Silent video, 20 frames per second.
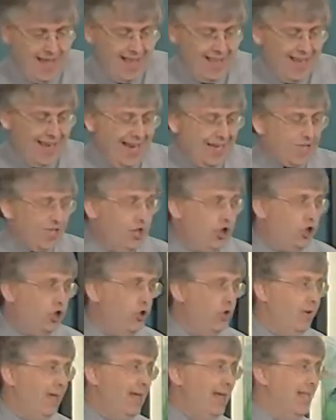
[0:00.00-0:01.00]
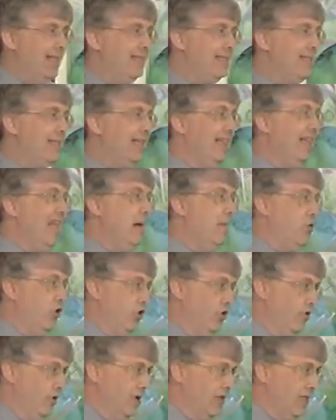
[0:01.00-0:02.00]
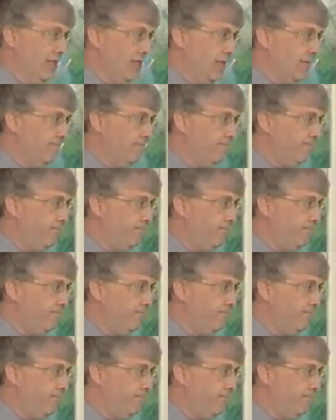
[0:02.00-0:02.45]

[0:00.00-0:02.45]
The next issue is labor unions.